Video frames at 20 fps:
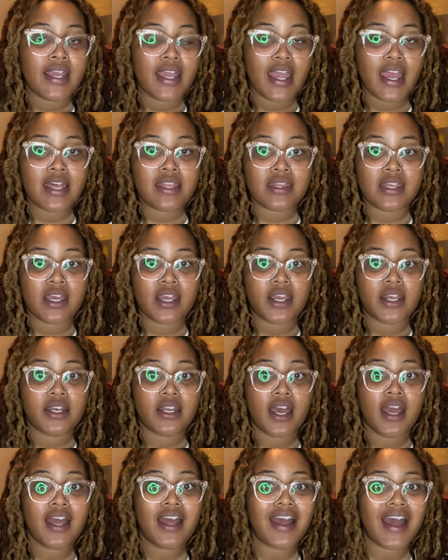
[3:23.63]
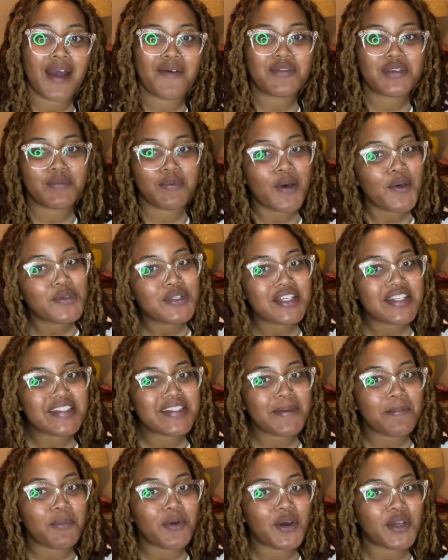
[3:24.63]
And then I'm supposed to
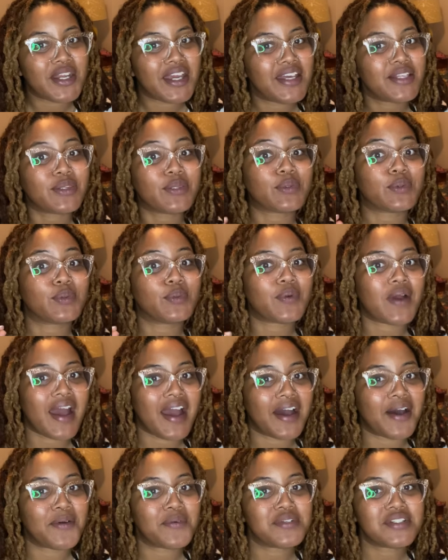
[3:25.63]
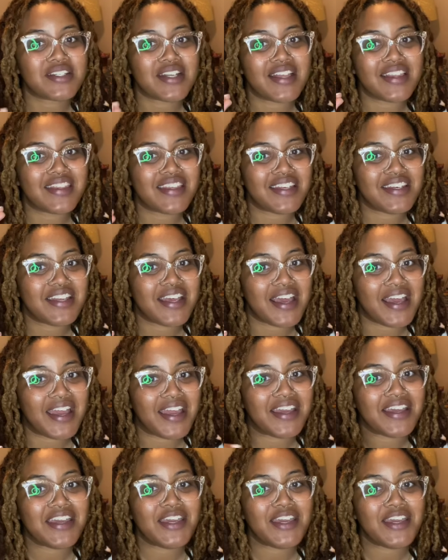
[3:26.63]
sip on it throughout the day.